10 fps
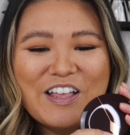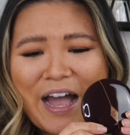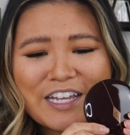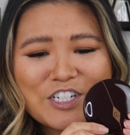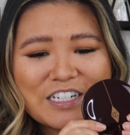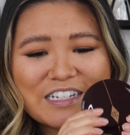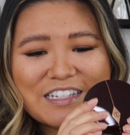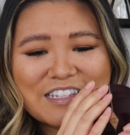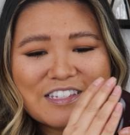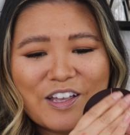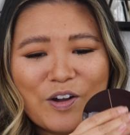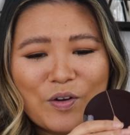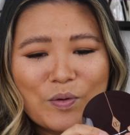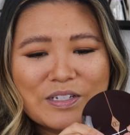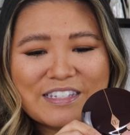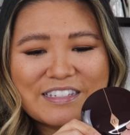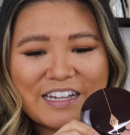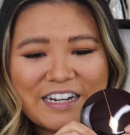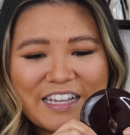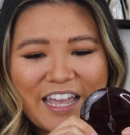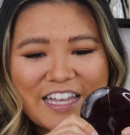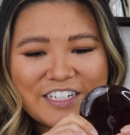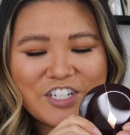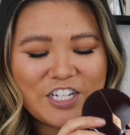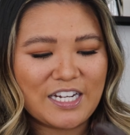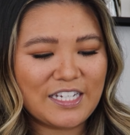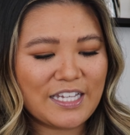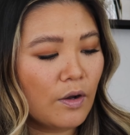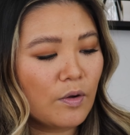Packaging is so stunning and chic.